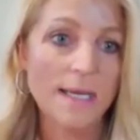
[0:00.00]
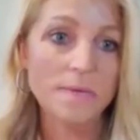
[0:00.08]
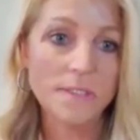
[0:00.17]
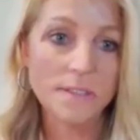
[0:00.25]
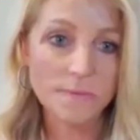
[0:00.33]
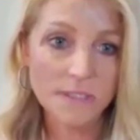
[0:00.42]
I
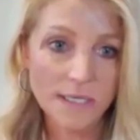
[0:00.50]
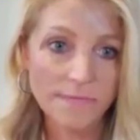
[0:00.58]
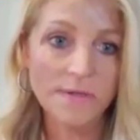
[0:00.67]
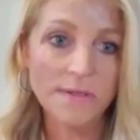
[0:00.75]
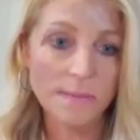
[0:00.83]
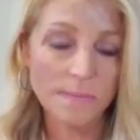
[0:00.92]
was
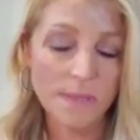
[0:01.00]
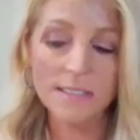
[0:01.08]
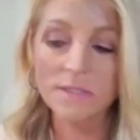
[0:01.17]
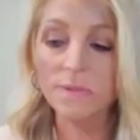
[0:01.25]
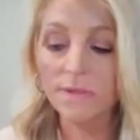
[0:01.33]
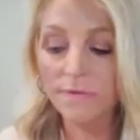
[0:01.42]
definitely
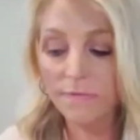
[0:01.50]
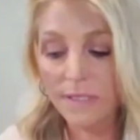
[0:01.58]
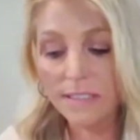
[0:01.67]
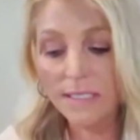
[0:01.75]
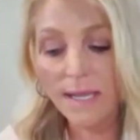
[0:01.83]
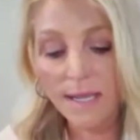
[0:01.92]
blessed with a
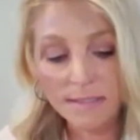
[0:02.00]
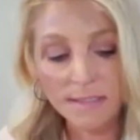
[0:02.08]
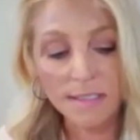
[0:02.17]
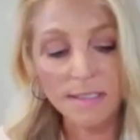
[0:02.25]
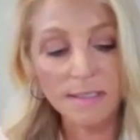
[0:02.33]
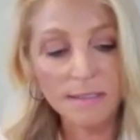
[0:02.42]

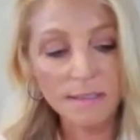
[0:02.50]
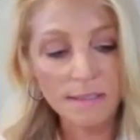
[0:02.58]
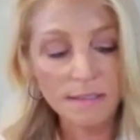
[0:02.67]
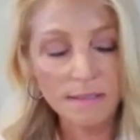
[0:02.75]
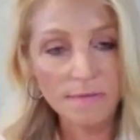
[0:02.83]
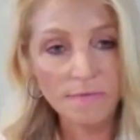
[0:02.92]
fantastic
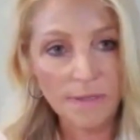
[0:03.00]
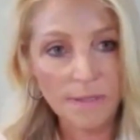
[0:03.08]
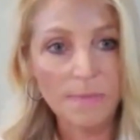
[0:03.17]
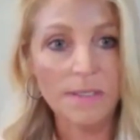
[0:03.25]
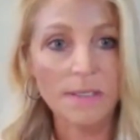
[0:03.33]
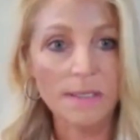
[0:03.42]

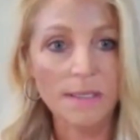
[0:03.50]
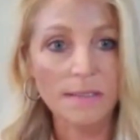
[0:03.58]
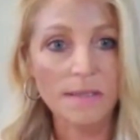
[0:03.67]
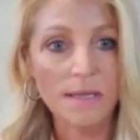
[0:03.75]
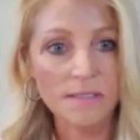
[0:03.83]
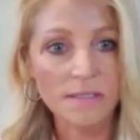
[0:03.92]
family
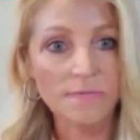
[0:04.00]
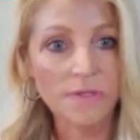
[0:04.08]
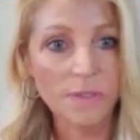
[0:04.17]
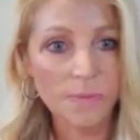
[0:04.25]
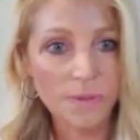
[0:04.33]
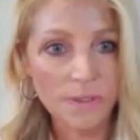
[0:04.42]
and lots of
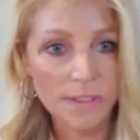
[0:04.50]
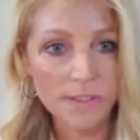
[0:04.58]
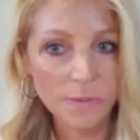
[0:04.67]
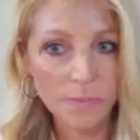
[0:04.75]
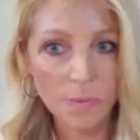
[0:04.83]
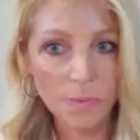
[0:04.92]
community
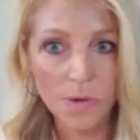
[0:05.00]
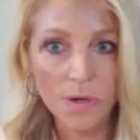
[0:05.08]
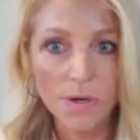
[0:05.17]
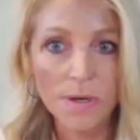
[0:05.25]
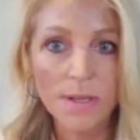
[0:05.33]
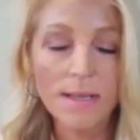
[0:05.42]

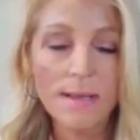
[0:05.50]
support